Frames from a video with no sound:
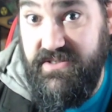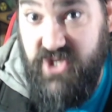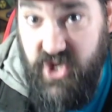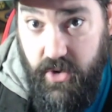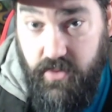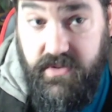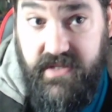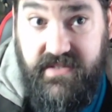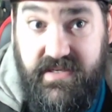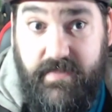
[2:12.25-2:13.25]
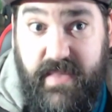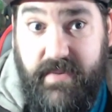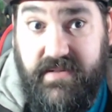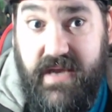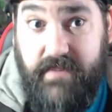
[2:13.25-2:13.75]
No, it did not make my
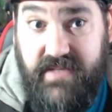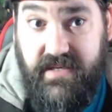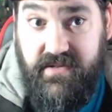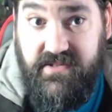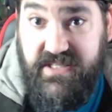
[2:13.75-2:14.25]
top 10 list.